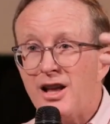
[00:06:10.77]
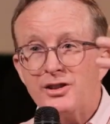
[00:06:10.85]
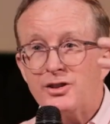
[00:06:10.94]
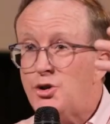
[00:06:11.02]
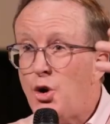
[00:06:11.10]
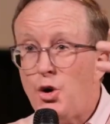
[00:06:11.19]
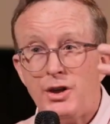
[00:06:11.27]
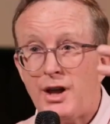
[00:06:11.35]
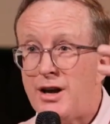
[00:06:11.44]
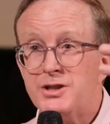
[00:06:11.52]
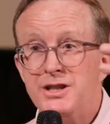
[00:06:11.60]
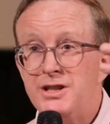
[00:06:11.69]

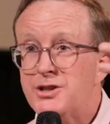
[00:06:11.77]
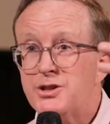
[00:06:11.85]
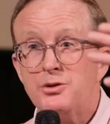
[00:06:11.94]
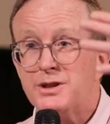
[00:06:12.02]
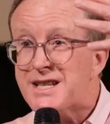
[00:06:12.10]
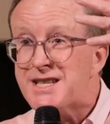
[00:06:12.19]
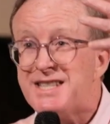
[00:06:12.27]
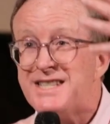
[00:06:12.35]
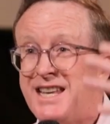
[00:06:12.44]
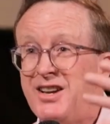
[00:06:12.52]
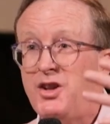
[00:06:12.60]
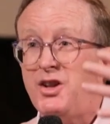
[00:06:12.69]
2,000 years old, it's
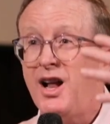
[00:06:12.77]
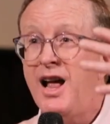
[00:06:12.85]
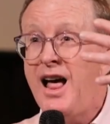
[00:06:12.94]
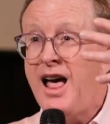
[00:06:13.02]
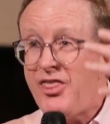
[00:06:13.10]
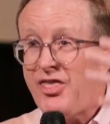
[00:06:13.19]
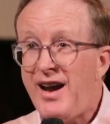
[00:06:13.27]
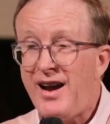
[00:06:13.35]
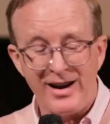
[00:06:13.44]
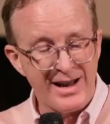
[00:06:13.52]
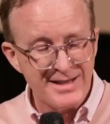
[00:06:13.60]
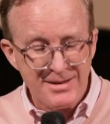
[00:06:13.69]
still there.
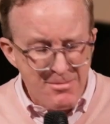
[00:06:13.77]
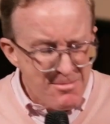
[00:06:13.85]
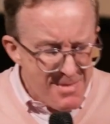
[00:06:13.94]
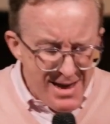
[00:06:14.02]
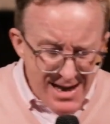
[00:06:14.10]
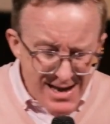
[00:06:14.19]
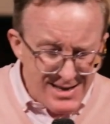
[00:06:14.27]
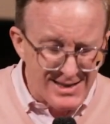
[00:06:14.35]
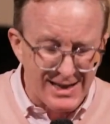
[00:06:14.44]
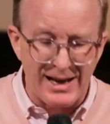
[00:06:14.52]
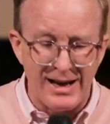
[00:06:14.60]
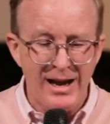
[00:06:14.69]
It's
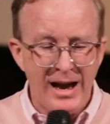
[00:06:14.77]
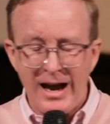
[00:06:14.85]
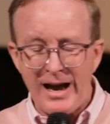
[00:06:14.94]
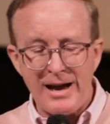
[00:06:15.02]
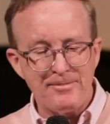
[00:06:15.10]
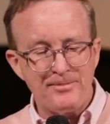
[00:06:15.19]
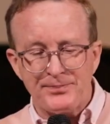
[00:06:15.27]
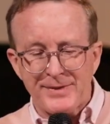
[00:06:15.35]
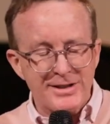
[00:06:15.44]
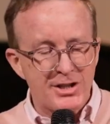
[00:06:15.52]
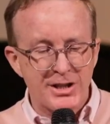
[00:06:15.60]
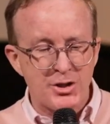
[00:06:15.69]
amazing. Um,
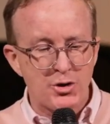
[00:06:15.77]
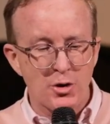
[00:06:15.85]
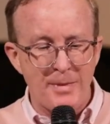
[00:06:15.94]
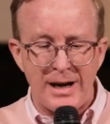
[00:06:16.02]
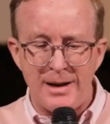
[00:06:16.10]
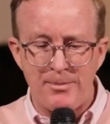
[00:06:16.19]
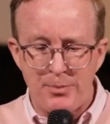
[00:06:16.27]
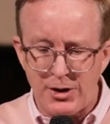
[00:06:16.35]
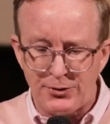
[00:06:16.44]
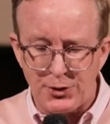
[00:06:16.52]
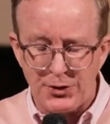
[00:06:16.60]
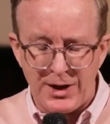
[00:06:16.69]
just so many
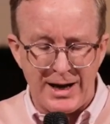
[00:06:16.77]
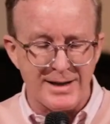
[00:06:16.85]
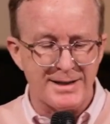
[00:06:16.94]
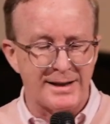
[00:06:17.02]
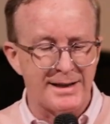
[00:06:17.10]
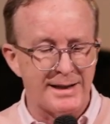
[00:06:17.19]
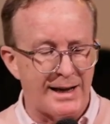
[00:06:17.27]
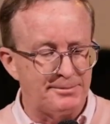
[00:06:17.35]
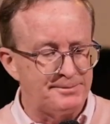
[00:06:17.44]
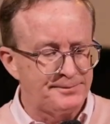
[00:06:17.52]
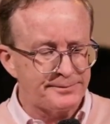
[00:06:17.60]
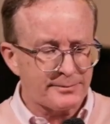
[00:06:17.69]
beautiful things and um,
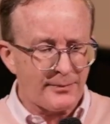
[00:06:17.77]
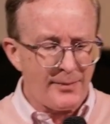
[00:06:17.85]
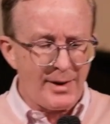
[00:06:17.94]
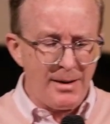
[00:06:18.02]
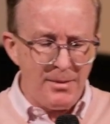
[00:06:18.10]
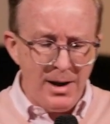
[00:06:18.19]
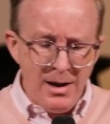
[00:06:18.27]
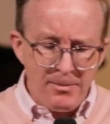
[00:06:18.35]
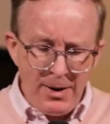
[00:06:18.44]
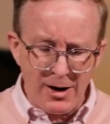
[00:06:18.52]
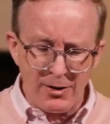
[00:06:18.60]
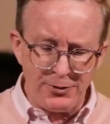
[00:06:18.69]

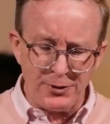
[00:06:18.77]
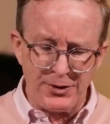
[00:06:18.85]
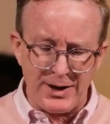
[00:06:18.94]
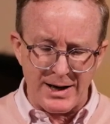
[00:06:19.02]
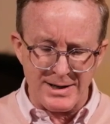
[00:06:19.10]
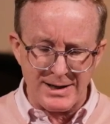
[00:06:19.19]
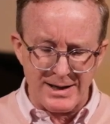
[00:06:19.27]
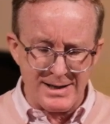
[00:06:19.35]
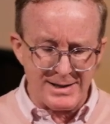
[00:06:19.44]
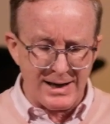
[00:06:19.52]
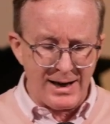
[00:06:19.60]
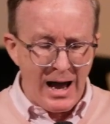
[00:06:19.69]
powerful things. And
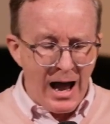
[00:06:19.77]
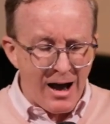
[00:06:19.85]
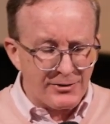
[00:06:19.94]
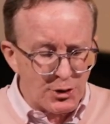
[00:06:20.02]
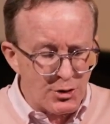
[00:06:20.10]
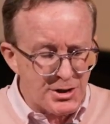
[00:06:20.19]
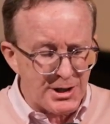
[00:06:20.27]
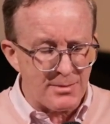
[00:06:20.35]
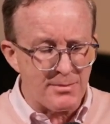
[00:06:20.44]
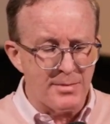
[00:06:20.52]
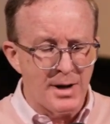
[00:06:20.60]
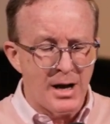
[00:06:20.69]
uh, I've done
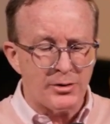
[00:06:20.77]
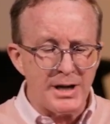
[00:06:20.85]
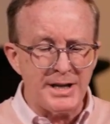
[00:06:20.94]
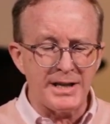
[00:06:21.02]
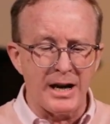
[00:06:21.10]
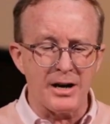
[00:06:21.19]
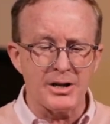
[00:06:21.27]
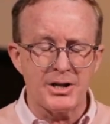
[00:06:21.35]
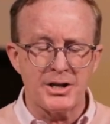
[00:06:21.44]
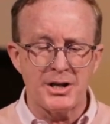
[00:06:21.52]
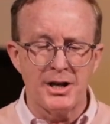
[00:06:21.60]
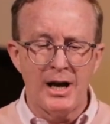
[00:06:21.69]
some
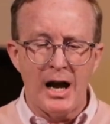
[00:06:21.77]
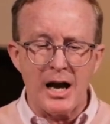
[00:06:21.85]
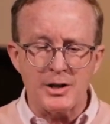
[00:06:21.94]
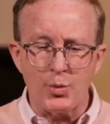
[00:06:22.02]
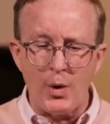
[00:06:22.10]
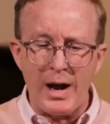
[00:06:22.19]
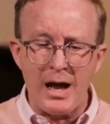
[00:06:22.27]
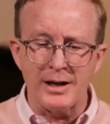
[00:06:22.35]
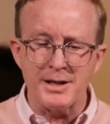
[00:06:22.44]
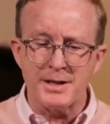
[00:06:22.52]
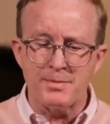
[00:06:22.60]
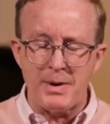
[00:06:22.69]
research as well
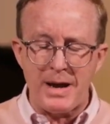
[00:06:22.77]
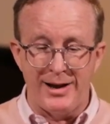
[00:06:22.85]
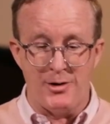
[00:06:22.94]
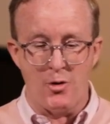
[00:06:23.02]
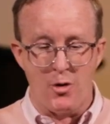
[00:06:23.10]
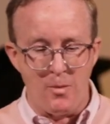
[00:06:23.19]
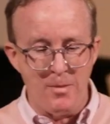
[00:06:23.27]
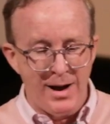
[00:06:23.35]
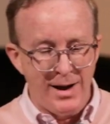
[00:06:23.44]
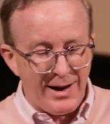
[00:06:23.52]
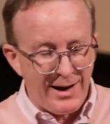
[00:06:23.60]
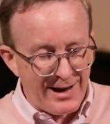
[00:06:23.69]
as being in Rome
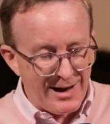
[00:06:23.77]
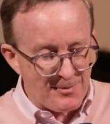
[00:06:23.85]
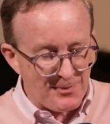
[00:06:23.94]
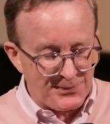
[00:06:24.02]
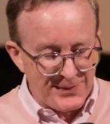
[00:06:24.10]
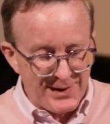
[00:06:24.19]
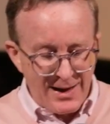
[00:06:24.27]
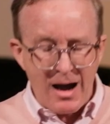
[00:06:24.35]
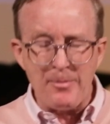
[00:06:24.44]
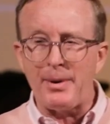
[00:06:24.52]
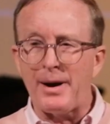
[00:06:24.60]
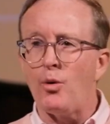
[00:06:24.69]
um,
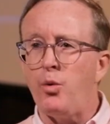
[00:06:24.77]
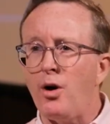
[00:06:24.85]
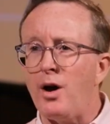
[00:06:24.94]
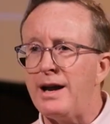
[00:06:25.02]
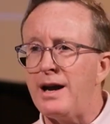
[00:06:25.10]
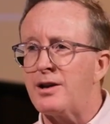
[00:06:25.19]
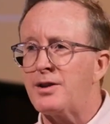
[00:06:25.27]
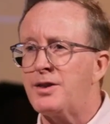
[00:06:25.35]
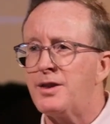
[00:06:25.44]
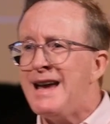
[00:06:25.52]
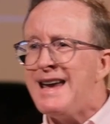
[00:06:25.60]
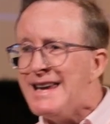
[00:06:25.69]
about what on earth
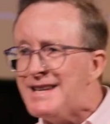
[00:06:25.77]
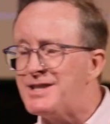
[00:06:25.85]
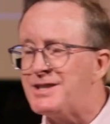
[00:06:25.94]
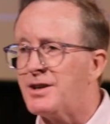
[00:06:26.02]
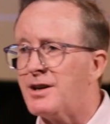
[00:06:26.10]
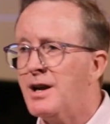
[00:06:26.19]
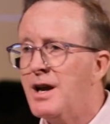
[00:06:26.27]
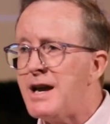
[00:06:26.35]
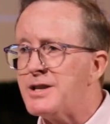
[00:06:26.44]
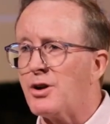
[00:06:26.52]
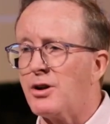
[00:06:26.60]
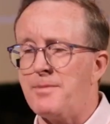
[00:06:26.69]
Easter is
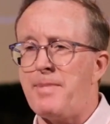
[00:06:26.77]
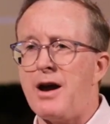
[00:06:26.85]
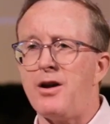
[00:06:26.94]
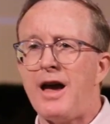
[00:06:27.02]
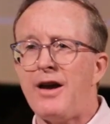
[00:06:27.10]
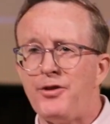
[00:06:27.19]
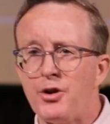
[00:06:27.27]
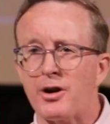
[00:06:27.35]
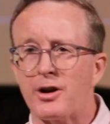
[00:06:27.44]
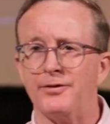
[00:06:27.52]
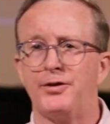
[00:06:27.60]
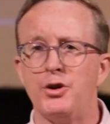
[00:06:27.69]
all about. If you're
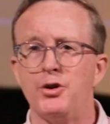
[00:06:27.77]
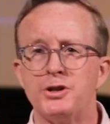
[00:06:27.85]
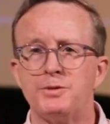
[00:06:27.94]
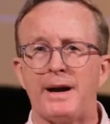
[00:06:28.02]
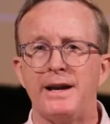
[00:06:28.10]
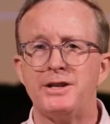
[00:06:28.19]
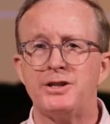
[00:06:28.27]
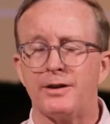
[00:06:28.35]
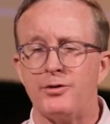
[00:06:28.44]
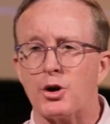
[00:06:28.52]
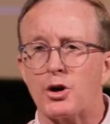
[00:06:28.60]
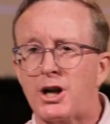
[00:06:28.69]
confused by Easter, if
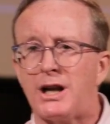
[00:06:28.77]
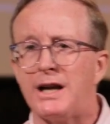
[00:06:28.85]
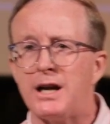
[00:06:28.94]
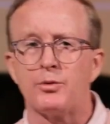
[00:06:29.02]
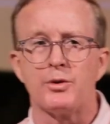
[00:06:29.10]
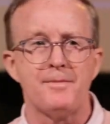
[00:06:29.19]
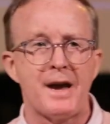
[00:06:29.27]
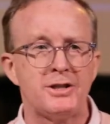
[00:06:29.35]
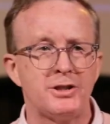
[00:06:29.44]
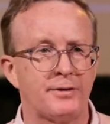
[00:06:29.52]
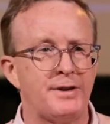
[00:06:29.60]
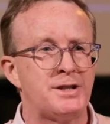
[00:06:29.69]
you're not clear what the message
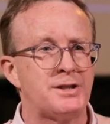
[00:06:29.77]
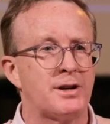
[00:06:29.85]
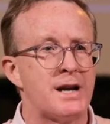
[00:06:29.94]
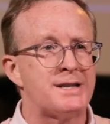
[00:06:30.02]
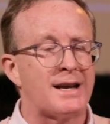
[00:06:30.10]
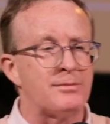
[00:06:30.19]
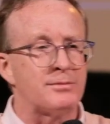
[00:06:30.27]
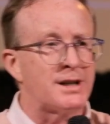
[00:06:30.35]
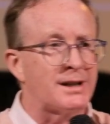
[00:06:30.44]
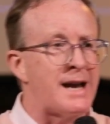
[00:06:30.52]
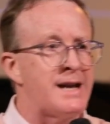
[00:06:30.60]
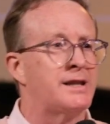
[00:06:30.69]
of Easter is, I'm
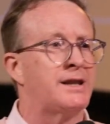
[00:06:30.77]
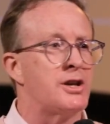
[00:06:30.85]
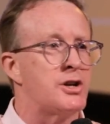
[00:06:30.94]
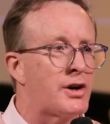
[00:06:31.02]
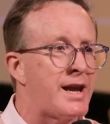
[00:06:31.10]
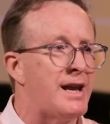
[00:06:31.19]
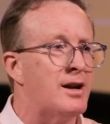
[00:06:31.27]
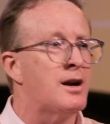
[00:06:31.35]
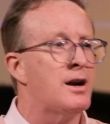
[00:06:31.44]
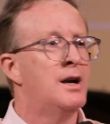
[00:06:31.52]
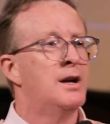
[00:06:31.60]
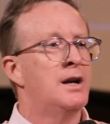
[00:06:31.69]
delighted that you're here.
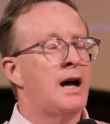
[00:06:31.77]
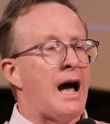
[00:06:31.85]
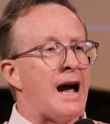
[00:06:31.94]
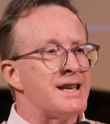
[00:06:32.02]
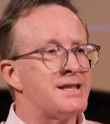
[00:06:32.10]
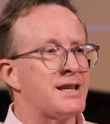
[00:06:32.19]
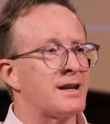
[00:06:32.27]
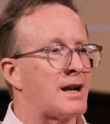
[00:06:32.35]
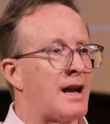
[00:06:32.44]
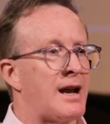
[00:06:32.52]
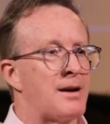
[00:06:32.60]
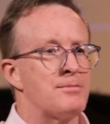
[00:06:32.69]
I certainly
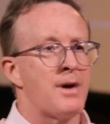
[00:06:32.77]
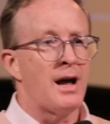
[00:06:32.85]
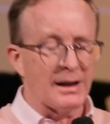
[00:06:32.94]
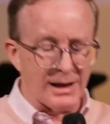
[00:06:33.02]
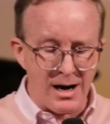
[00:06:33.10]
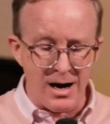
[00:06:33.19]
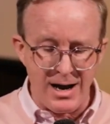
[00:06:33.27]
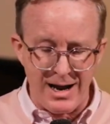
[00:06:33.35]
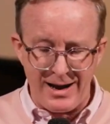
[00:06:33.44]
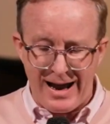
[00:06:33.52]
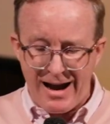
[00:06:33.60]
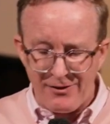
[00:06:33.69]
am learning
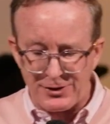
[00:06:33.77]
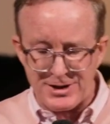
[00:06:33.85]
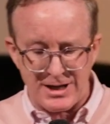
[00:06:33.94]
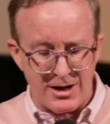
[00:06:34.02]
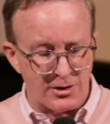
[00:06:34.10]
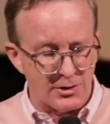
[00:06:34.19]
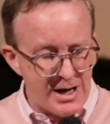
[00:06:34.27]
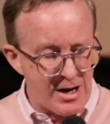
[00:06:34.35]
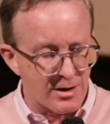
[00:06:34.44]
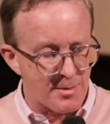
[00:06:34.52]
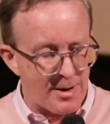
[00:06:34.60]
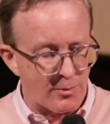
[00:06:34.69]
every single year
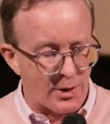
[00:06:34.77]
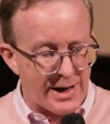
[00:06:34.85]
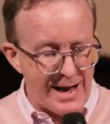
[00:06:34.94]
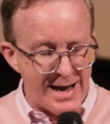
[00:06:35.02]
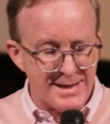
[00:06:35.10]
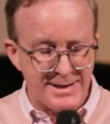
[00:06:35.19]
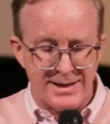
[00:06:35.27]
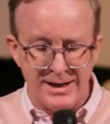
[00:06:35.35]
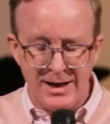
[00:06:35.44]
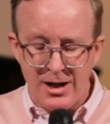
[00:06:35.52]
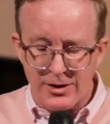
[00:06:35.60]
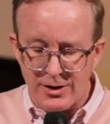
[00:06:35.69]
about what it is.
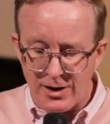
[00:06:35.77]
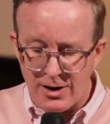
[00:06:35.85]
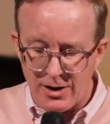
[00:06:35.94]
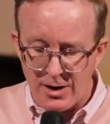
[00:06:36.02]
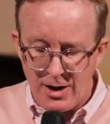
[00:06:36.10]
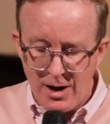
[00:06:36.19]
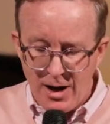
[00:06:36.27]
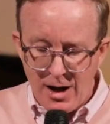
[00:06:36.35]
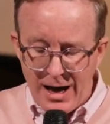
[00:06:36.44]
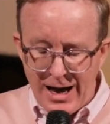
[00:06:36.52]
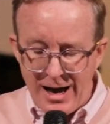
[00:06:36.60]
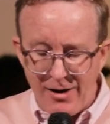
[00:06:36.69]
The
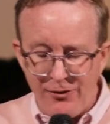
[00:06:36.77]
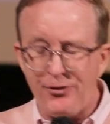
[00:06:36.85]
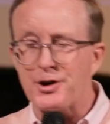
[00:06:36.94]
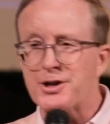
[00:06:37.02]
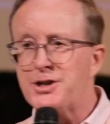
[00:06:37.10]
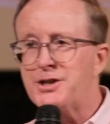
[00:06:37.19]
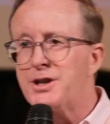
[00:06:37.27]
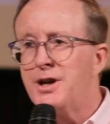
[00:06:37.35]
uh, first